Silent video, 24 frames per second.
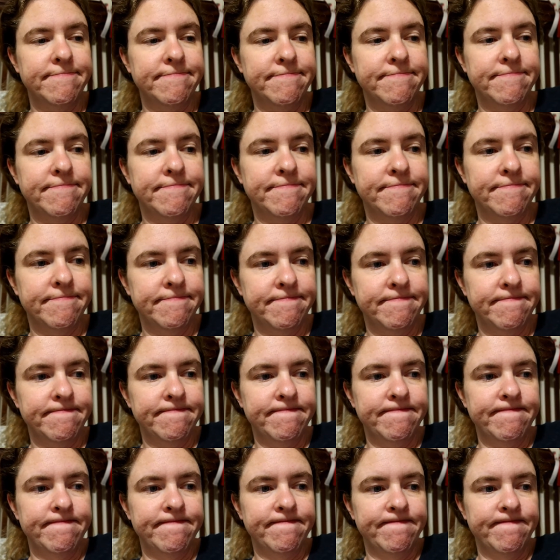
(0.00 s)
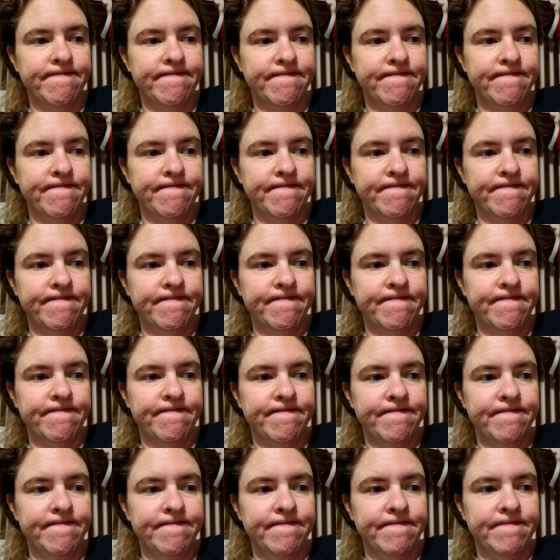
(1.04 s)

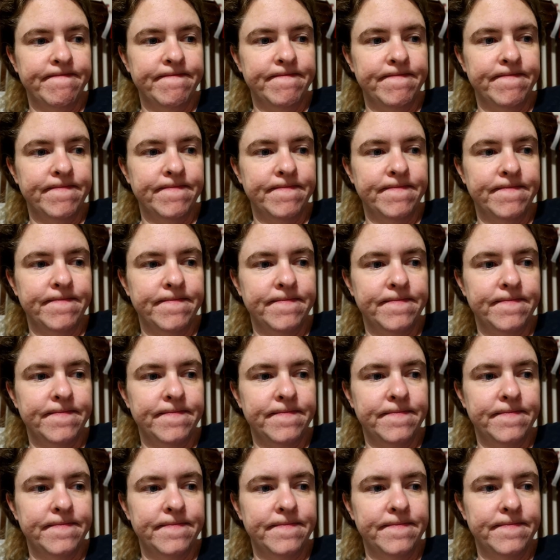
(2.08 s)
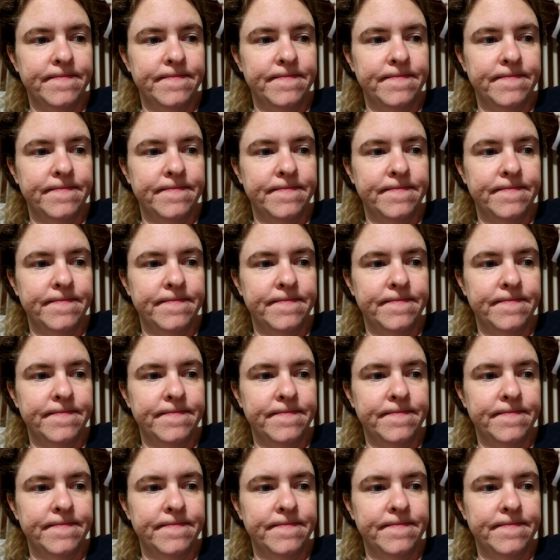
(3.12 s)
No one is speaking in this clip.